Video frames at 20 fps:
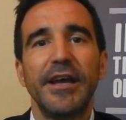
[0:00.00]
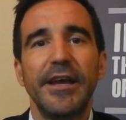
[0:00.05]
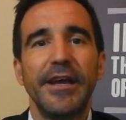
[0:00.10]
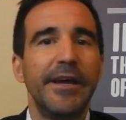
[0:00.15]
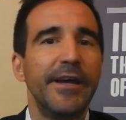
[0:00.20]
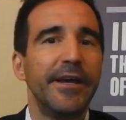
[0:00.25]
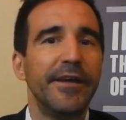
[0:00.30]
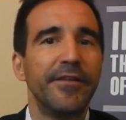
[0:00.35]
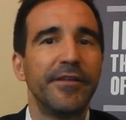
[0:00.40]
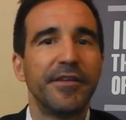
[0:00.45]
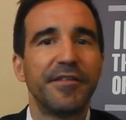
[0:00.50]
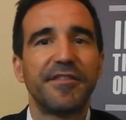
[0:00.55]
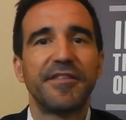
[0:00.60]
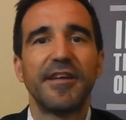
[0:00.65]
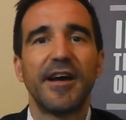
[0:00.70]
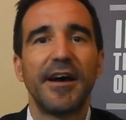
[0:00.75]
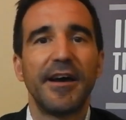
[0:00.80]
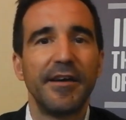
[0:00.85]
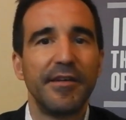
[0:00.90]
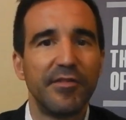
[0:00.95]
in the
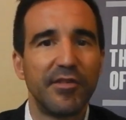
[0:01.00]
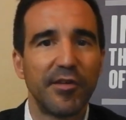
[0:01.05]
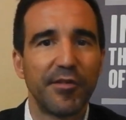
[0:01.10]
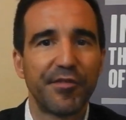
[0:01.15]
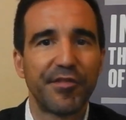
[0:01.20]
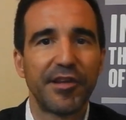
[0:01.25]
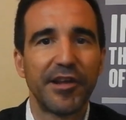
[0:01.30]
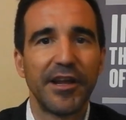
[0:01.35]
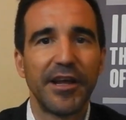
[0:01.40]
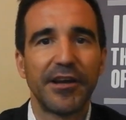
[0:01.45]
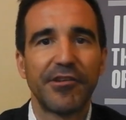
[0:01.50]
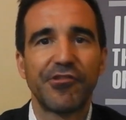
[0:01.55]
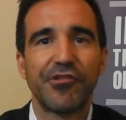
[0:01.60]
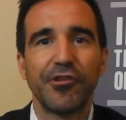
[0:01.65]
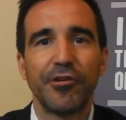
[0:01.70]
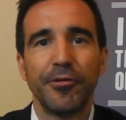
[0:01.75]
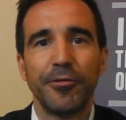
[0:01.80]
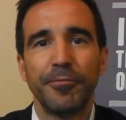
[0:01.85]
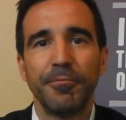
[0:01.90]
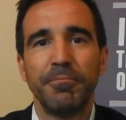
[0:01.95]
science of
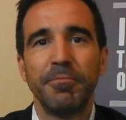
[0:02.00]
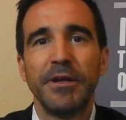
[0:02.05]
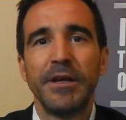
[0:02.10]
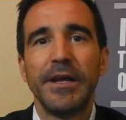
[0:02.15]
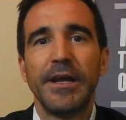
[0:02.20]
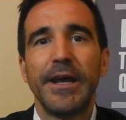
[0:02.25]
selection.